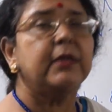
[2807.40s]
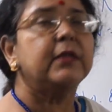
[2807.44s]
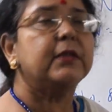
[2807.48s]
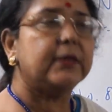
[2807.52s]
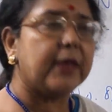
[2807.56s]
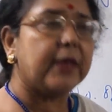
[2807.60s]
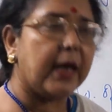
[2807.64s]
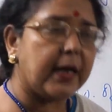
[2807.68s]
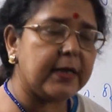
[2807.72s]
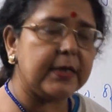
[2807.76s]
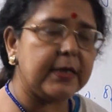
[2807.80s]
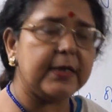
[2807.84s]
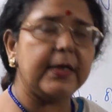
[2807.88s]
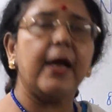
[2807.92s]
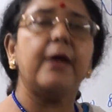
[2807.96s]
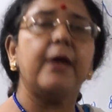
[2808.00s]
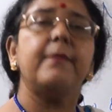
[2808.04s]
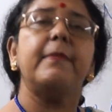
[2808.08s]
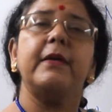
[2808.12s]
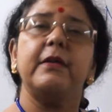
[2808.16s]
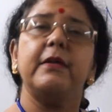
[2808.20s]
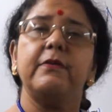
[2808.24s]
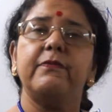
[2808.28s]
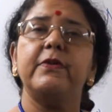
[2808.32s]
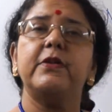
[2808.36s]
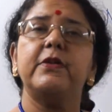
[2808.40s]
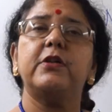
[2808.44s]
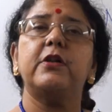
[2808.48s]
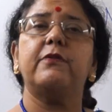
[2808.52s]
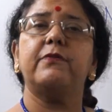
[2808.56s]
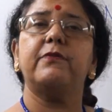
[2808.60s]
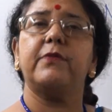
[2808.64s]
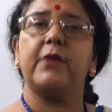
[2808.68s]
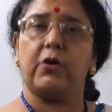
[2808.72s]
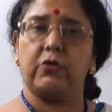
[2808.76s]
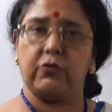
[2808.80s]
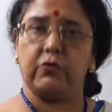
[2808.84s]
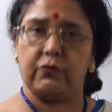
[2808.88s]
That year benefit of
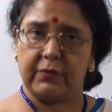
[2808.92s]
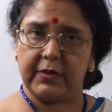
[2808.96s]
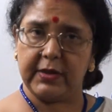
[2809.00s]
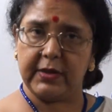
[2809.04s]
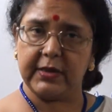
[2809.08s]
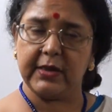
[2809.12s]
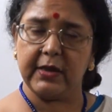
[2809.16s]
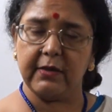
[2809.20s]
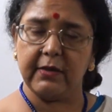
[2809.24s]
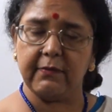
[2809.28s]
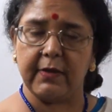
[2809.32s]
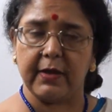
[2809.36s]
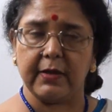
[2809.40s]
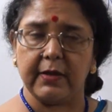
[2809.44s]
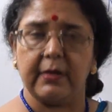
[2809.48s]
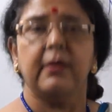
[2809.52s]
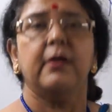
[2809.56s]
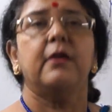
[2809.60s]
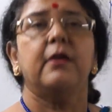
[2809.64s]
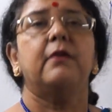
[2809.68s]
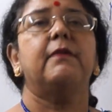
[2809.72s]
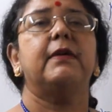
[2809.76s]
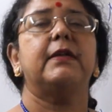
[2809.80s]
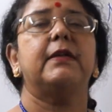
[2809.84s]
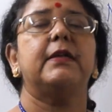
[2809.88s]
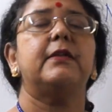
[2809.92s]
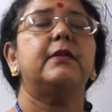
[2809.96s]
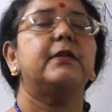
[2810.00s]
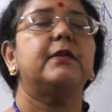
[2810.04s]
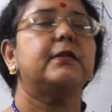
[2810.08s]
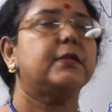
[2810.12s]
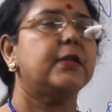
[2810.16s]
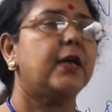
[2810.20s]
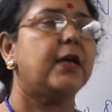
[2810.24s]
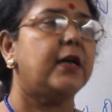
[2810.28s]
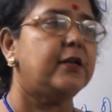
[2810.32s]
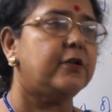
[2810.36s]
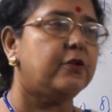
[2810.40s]
doubt was given whether the
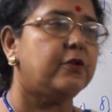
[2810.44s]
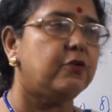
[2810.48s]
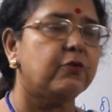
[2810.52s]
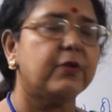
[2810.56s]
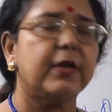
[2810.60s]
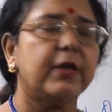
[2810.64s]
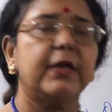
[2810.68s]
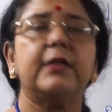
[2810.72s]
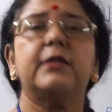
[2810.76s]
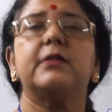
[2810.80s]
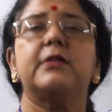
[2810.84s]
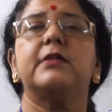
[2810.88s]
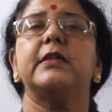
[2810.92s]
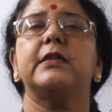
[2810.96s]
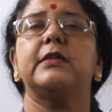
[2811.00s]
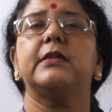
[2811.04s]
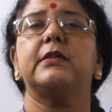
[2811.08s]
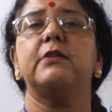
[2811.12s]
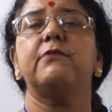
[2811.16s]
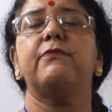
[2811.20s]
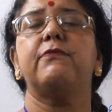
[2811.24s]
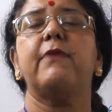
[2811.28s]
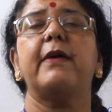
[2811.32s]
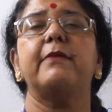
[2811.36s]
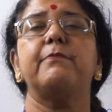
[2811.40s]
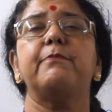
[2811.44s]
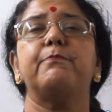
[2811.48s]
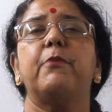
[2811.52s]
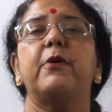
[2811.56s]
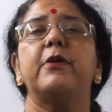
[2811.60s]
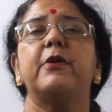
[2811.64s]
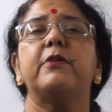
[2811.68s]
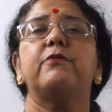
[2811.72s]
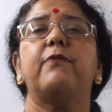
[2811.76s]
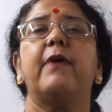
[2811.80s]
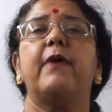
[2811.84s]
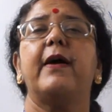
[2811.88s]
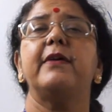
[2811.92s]
child took it
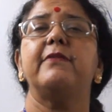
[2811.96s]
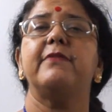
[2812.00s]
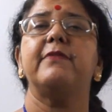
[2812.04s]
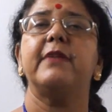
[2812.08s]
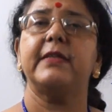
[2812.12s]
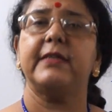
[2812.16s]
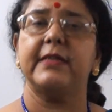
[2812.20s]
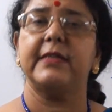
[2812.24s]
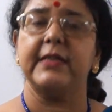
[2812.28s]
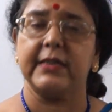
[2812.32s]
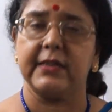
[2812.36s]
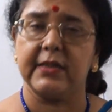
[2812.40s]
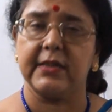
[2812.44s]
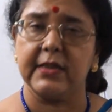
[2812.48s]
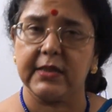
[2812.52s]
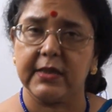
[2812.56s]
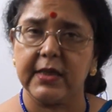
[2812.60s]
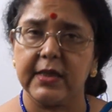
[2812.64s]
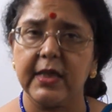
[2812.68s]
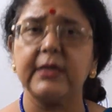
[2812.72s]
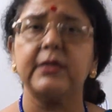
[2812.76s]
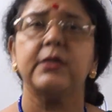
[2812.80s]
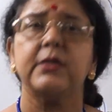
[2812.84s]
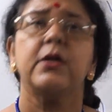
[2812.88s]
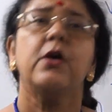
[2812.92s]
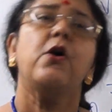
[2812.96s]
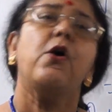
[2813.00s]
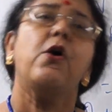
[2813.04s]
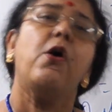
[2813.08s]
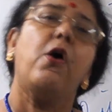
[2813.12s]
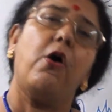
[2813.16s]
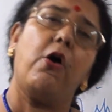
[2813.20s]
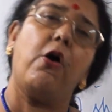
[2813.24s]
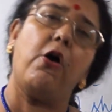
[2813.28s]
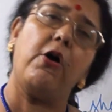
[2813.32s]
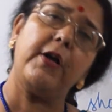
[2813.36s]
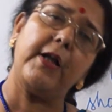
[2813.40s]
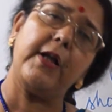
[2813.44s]
65.5 as 66
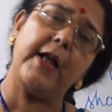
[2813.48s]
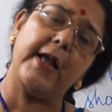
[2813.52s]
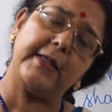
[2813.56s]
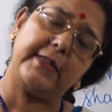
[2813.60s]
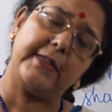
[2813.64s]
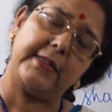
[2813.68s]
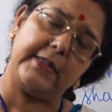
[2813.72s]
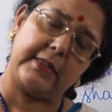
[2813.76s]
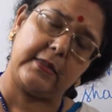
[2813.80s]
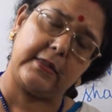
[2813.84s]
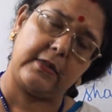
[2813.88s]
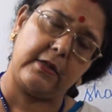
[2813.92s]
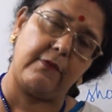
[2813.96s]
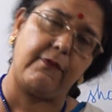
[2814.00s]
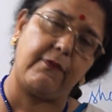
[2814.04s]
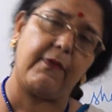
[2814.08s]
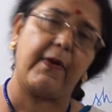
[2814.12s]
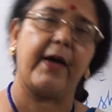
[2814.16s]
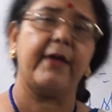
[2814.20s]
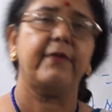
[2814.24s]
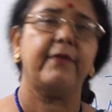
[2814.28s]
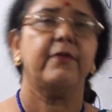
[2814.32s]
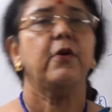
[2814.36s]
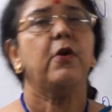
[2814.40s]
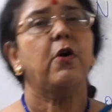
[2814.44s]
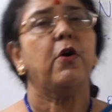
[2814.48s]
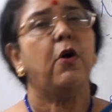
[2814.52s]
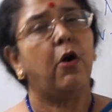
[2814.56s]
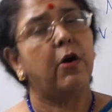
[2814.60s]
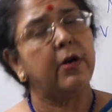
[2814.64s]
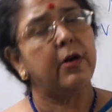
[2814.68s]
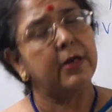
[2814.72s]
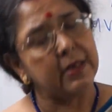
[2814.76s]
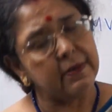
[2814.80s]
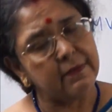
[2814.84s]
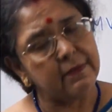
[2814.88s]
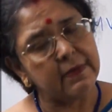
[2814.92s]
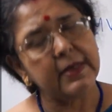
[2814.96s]
or as 65
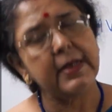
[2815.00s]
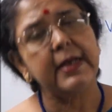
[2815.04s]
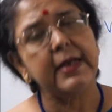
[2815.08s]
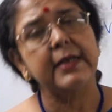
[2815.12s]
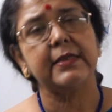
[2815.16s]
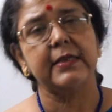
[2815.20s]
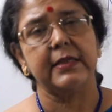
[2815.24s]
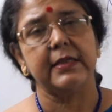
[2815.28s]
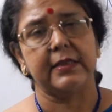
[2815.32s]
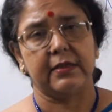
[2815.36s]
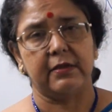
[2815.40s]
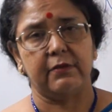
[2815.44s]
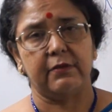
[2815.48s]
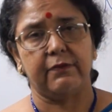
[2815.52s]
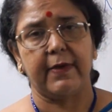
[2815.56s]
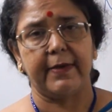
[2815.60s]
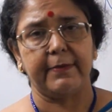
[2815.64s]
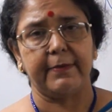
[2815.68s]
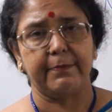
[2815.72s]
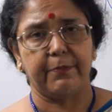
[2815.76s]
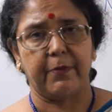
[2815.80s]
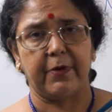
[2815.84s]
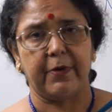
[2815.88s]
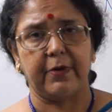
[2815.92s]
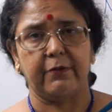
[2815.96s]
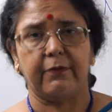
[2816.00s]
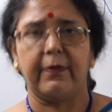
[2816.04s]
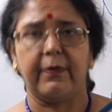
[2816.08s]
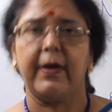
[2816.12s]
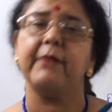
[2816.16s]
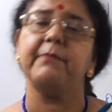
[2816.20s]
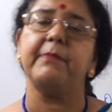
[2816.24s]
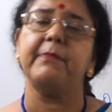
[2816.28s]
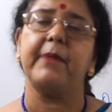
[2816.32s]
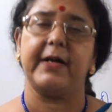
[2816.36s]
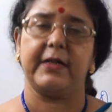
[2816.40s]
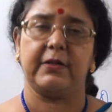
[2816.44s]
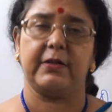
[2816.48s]
or even as
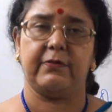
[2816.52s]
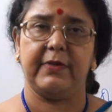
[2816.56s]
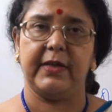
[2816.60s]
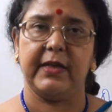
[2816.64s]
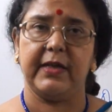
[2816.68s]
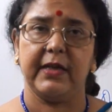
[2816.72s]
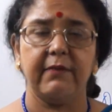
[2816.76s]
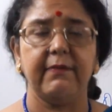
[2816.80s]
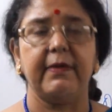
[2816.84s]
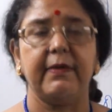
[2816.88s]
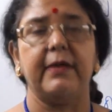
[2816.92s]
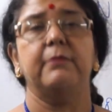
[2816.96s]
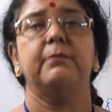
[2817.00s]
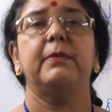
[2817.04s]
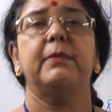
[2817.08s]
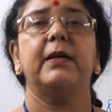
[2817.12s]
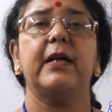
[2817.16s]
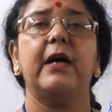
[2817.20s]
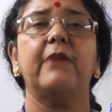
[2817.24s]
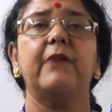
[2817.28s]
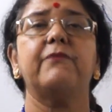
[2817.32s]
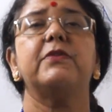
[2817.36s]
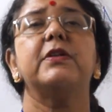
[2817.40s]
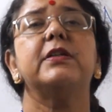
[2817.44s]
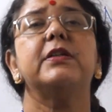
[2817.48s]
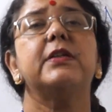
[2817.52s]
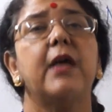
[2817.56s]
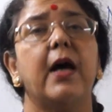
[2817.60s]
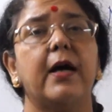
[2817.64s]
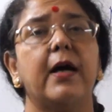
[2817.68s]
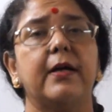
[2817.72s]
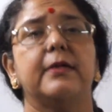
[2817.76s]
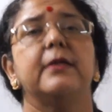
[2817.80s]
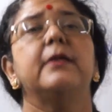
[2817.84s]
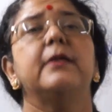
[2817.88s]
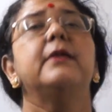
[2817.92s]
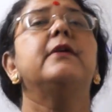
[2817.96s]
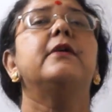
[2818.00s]
65.5 marks were given. But after
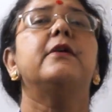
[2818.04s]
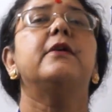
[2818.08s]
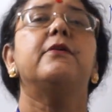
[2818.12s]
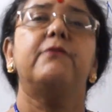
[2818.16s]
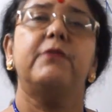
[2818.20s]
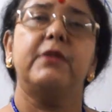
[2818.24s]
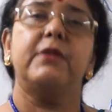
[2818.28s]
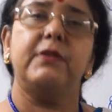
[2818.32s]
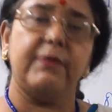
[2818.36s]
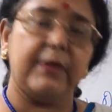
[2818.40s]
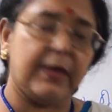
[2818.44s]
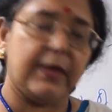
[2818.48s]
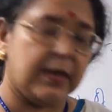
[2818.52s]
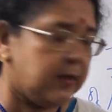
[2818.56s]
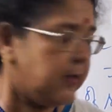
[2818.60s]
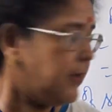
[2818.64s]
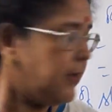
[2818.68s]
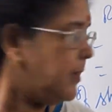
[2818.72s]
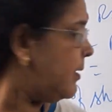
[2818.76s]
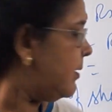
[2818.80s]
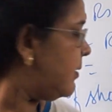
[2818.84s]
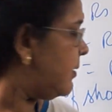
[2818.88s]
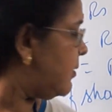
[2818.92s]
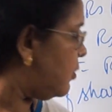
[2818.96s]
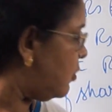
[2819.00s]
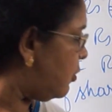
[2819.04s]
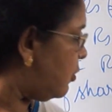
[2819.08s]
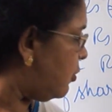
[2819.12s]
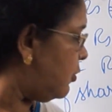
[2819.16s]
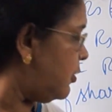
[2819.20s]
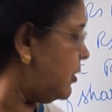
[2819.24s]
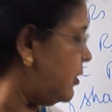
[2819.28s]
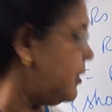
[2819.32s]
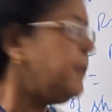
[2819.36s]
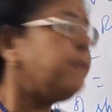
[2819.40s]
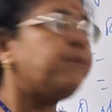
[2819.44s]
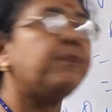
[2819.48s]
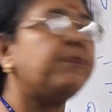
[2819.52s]
that we were
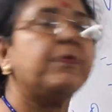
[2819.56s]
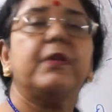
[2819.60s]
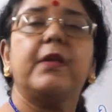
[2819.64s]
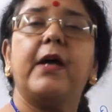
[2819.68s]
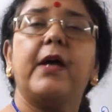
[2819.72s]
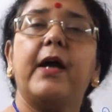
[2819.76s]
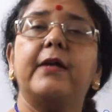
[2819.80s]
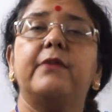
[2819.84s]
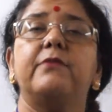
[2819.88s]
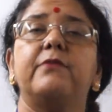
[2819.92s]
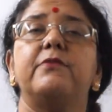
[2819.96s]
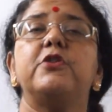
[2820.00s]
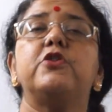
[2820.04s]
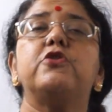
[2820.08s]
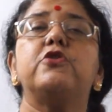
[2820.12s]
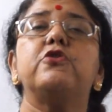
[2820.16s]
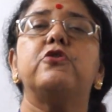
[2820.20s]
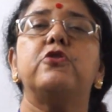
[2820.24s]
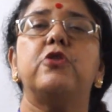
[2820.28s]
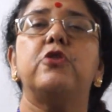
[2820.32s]
told that we should